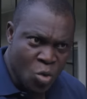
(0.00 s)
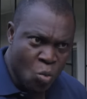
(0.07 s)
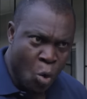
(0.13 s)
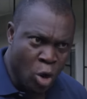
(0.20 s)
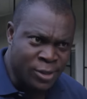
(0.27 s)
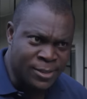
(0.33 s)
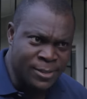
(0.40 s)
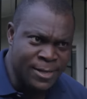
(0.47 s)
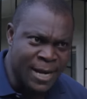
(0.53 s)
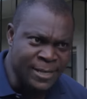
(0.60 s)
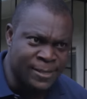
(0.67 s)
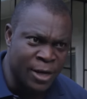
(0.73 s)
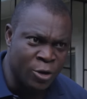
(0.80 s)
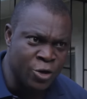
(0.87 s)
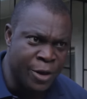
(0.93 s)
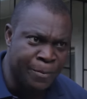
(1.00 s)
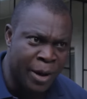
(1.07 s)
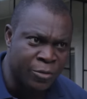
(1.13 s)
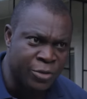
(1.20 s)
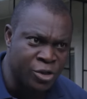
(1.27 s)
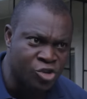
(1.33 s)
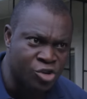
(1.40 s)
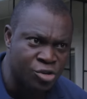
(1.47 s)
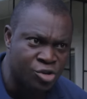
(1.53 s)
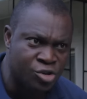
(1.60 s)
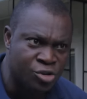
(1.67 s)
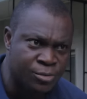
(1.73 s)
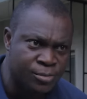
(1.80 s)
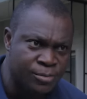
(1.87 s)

What did I tell you about the church?